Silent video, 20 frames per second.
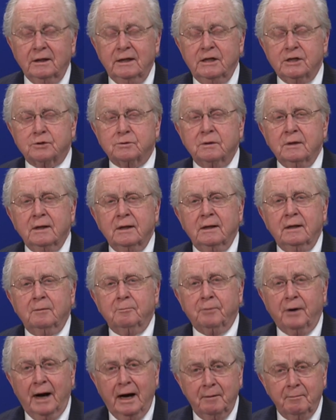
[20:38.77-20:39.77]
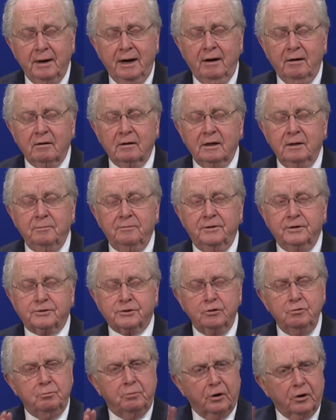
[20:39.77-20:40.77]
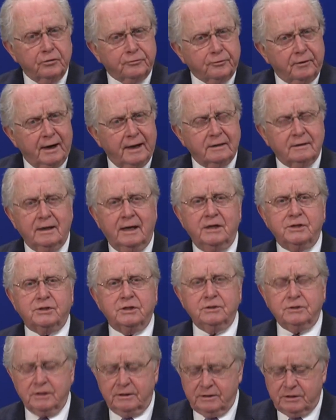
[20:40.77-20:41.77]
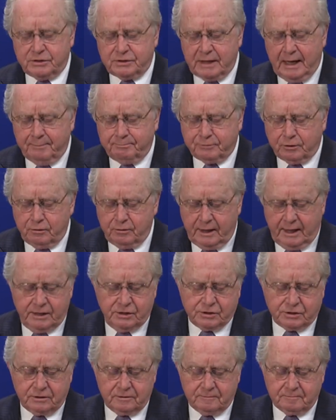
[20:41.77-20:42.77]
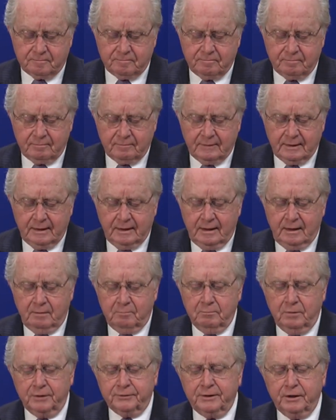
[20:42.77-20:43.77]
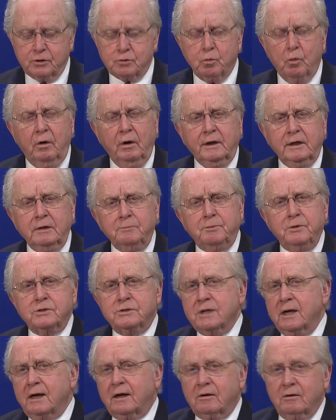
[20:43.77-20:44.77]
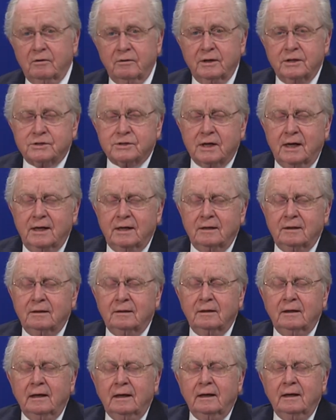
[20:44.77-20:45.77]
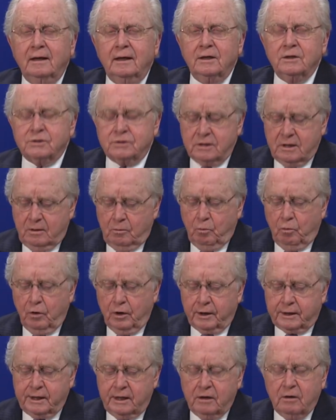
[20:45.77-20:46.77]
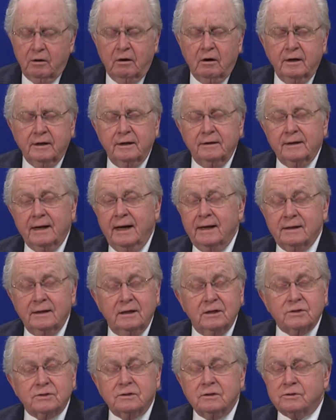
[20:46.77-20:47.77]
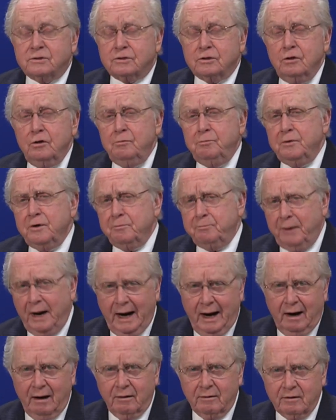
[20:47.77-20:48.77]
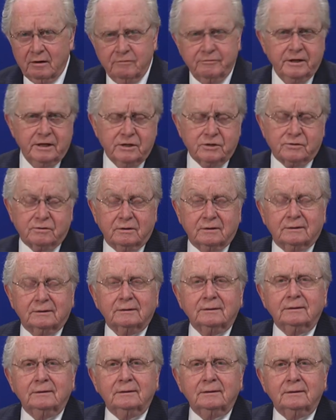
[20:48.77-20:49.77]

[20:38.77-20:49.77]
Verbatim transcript: East, primarily the two birthright nations and the scepter nation. But there's one in particular that Satan is working on, and that is the superpower of Israel.